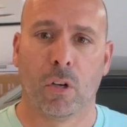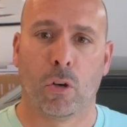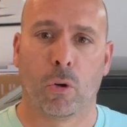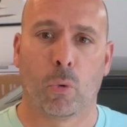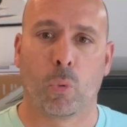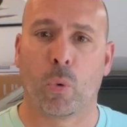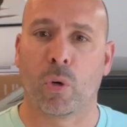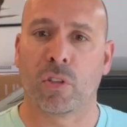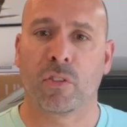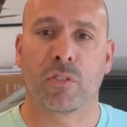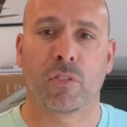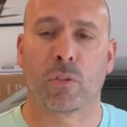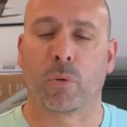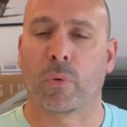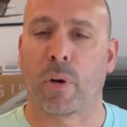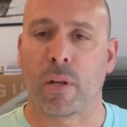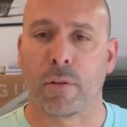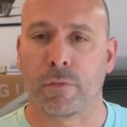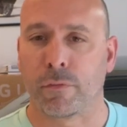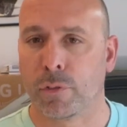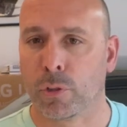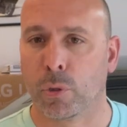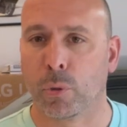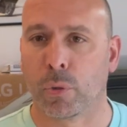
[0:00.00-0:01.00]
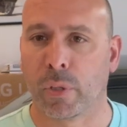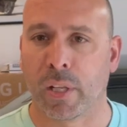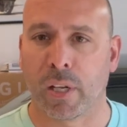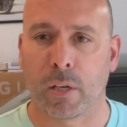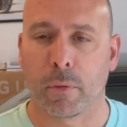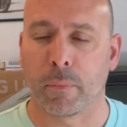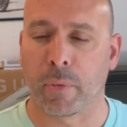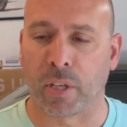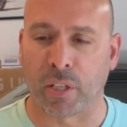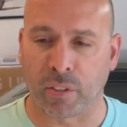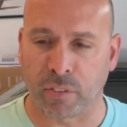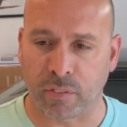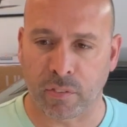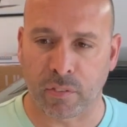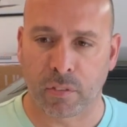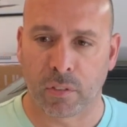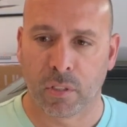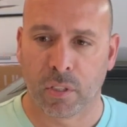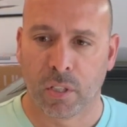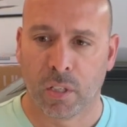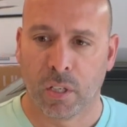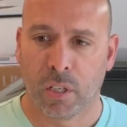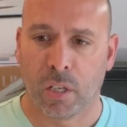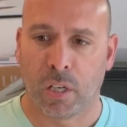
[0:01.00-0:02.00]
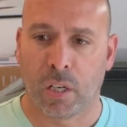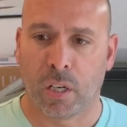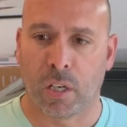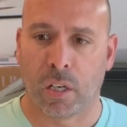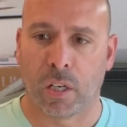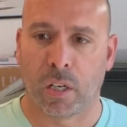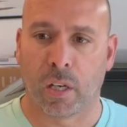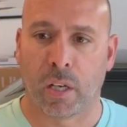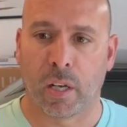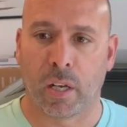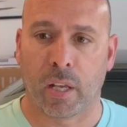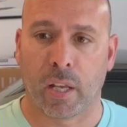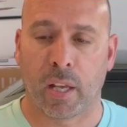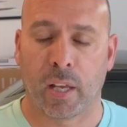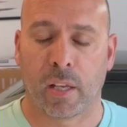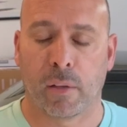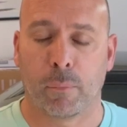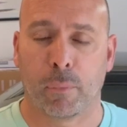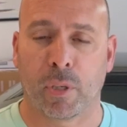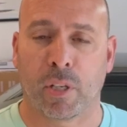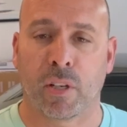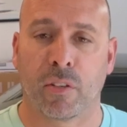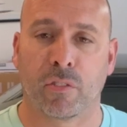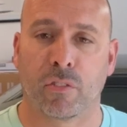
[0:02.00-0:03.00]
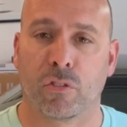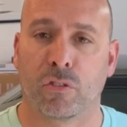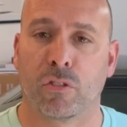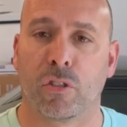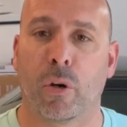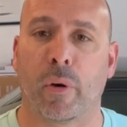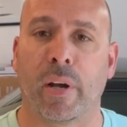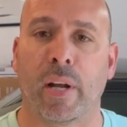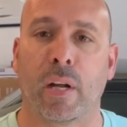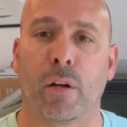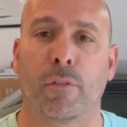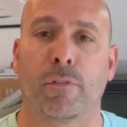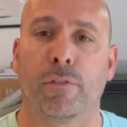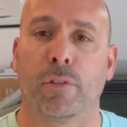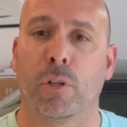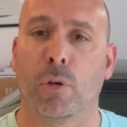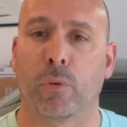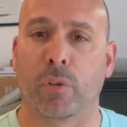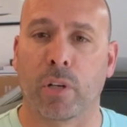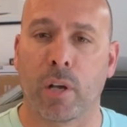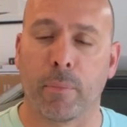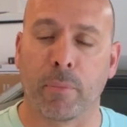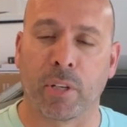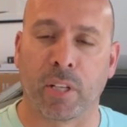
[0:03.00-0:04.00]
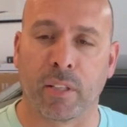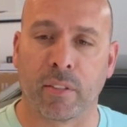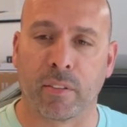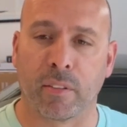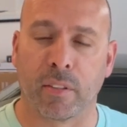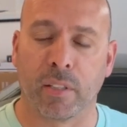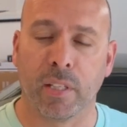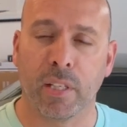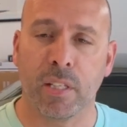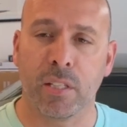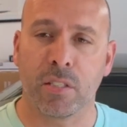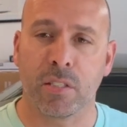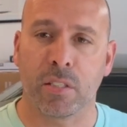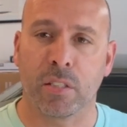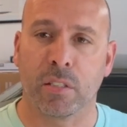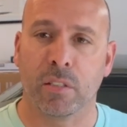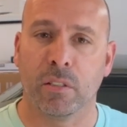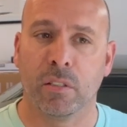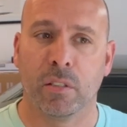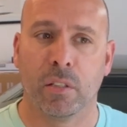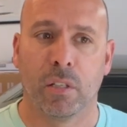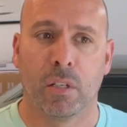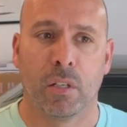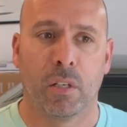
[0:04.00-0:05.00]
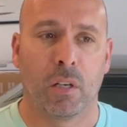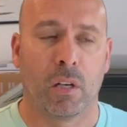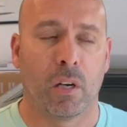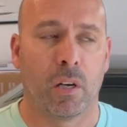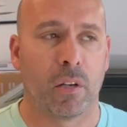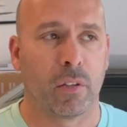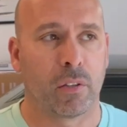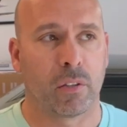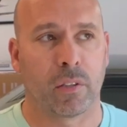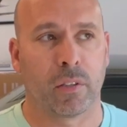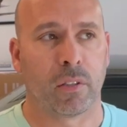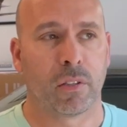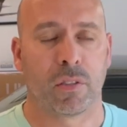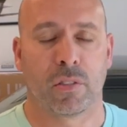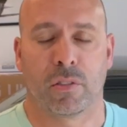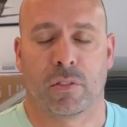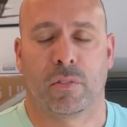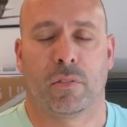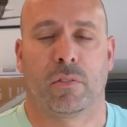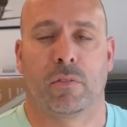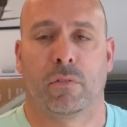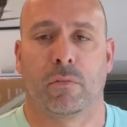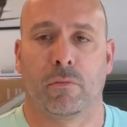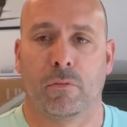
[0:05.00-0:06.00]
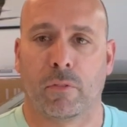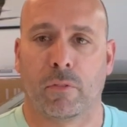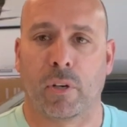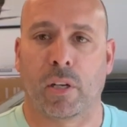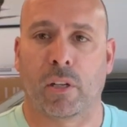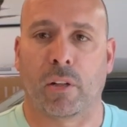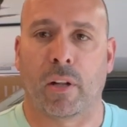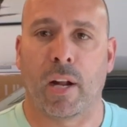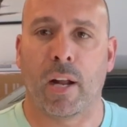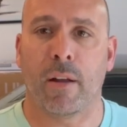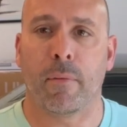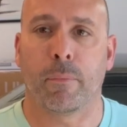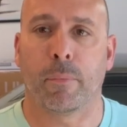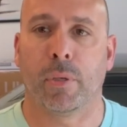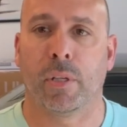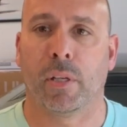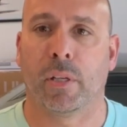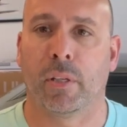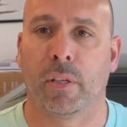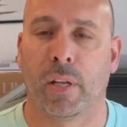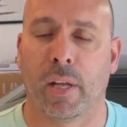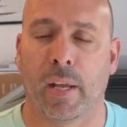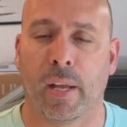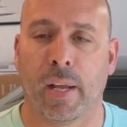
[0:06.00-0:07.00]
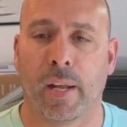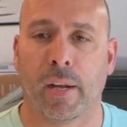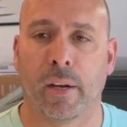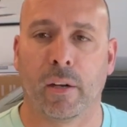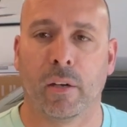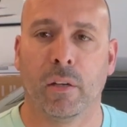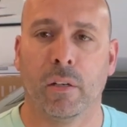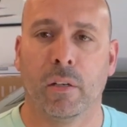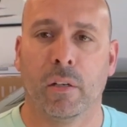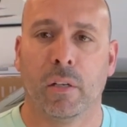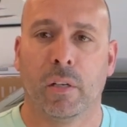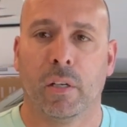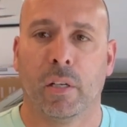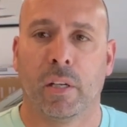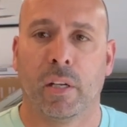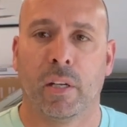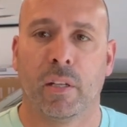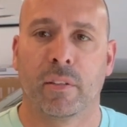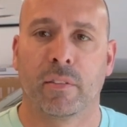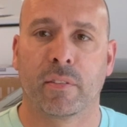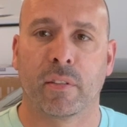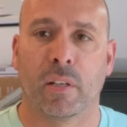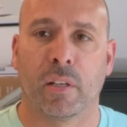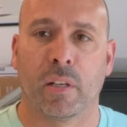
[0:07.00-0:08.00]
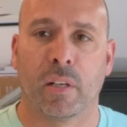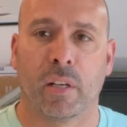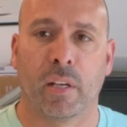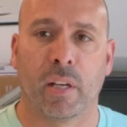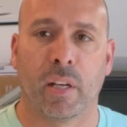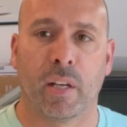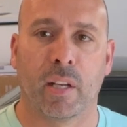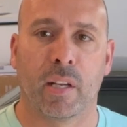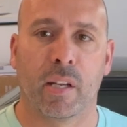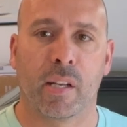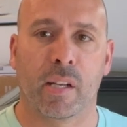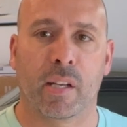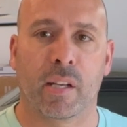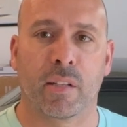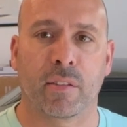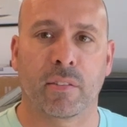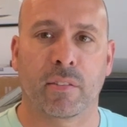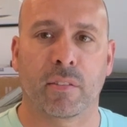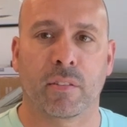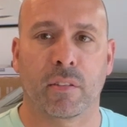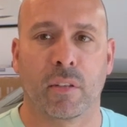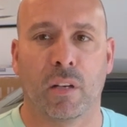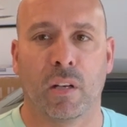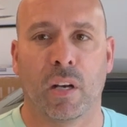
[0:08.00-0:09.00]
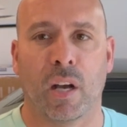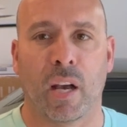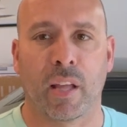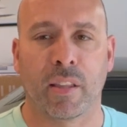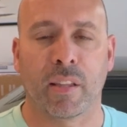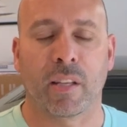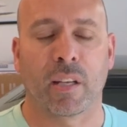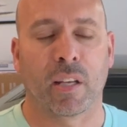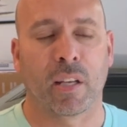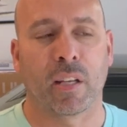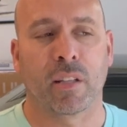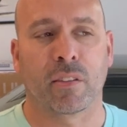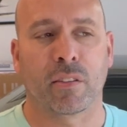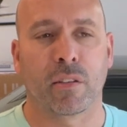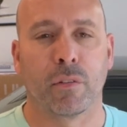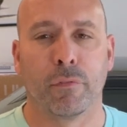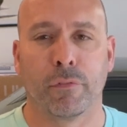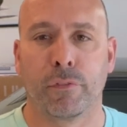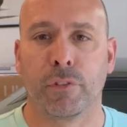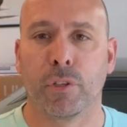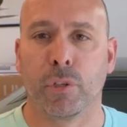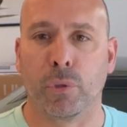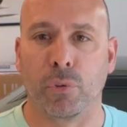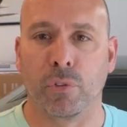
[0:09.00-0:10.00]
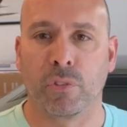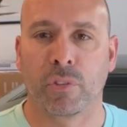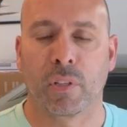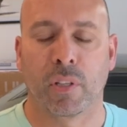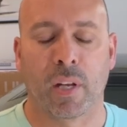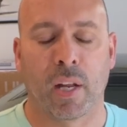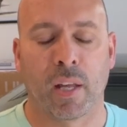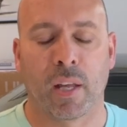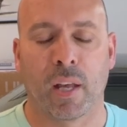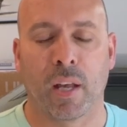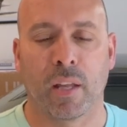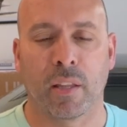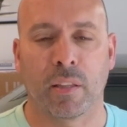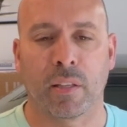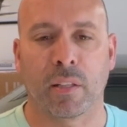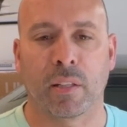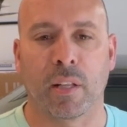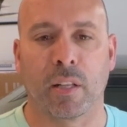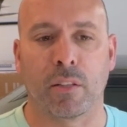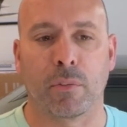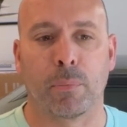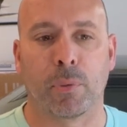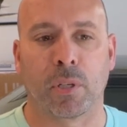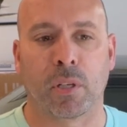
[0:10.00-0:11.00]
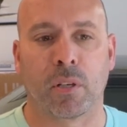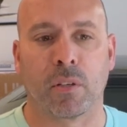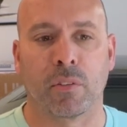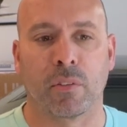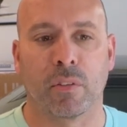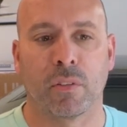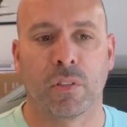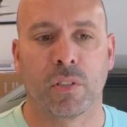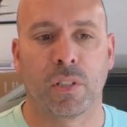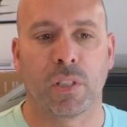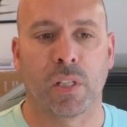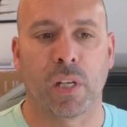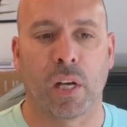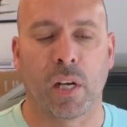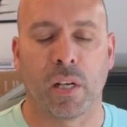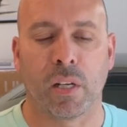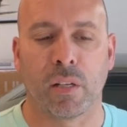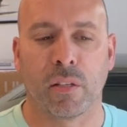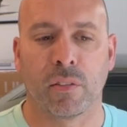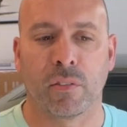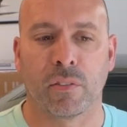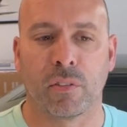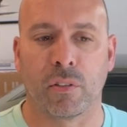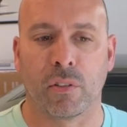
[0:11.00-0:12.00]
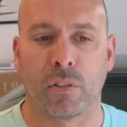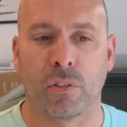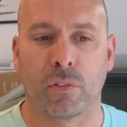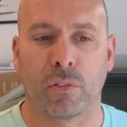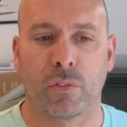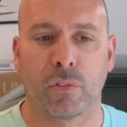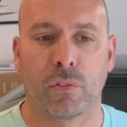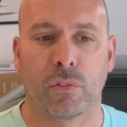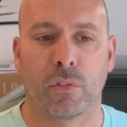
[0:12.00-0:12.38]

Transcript: what's the right fuel air mix. And because there's no airflow coming into the engine other than just regular ambient air, I think it gets confused. And I think that's because of the GIAC,